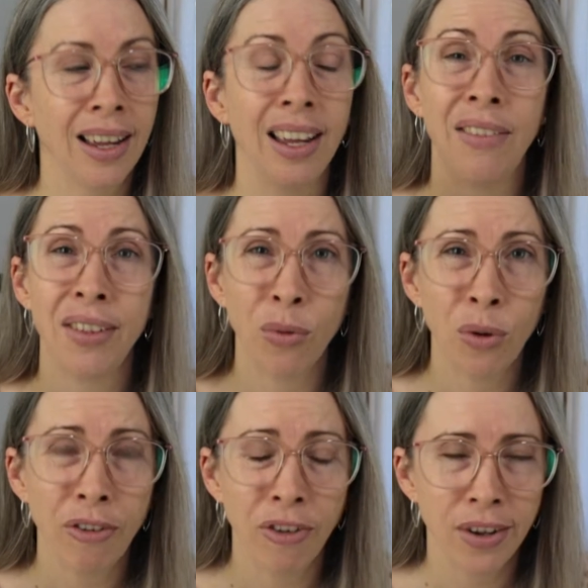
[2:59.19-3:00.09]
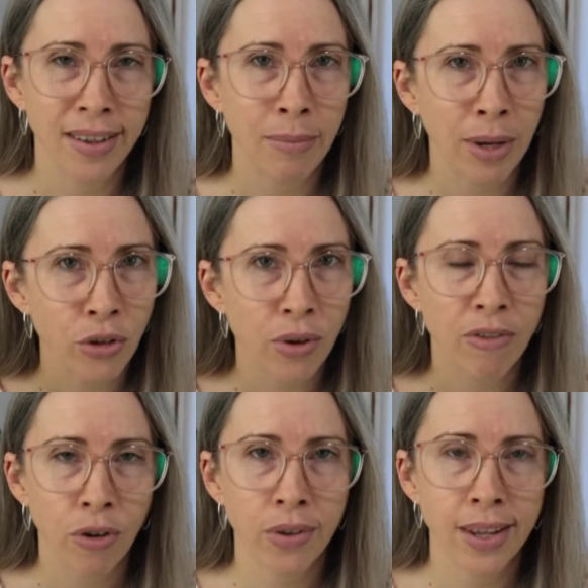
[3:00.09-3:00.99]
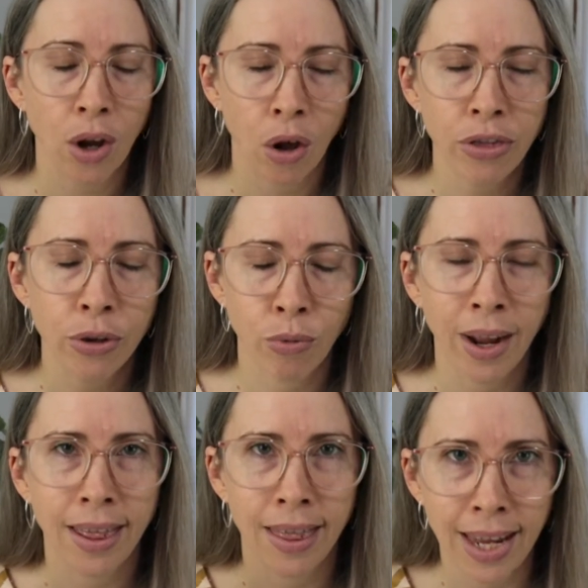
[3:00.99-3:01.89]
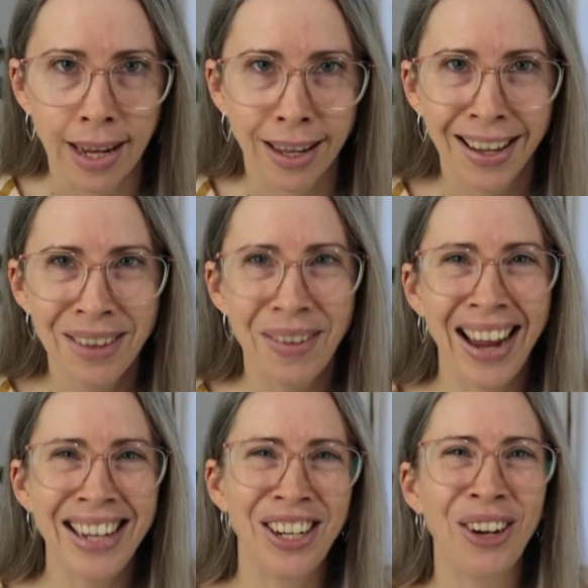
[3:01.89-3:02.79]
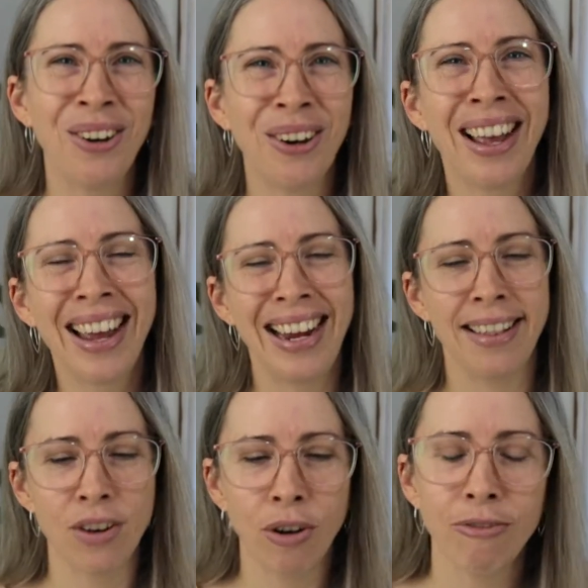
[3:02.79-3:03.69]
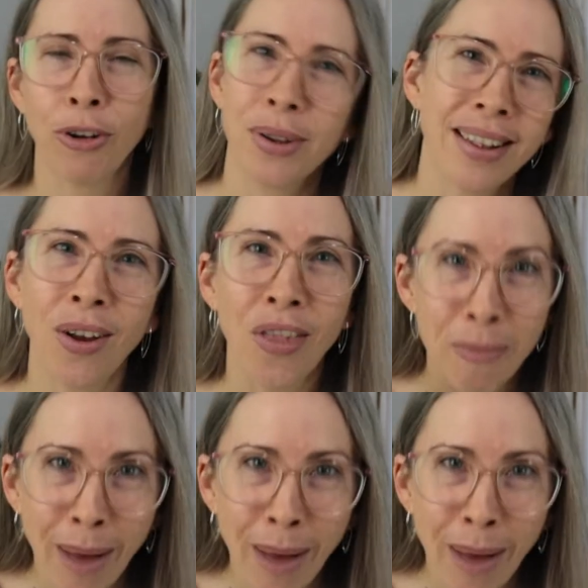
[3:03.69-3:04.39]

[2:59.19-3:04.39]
If it's auto-focusing, make sure it's focusing on the right thing. Make sure it's not focusing on the